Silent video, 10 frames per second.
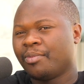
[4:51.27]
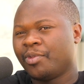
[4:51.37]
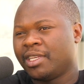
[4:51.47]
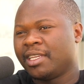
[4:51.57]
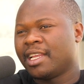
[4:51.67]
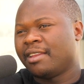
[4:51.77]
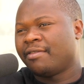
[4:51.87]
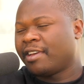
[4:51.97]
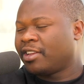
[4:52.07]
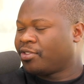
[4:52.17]
We did an
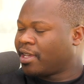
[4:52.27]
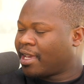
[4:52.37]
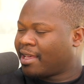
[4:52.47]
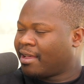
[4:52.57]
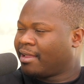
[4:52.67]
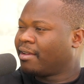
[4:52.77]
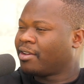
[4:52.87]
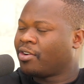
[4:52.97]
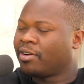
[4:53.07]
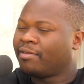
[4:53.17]
event together
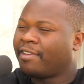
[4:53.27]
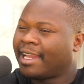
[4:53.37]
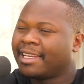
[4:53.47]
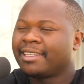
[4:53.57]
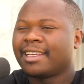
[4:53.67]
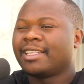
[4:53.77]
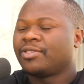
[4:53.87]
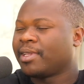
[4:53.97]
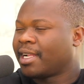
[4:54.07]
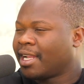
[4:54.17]
called Valentine's
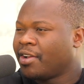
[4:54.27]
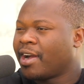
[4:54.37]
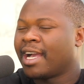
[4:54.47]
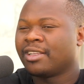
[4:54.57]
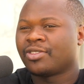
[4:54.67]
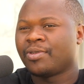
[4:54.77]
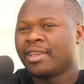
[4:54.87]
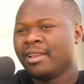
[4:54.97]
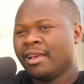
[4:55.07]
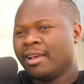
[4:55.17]
with Cleo Ice
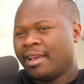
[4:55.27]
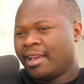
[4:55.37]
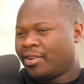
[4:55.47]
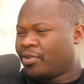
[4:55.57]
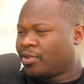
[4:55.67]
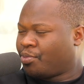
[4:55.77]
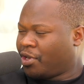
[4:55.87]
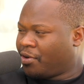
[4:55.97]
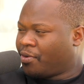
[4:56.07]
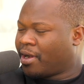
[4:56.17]
Queen. It was
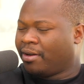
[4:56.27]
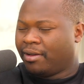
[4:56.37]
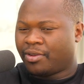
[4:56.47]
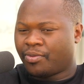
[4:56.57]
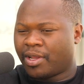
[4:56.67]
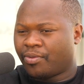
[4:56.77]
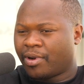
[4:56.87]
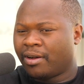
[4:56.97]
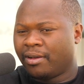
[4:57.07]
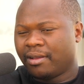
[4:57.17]
pretty well. It went
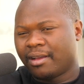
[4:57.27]
well.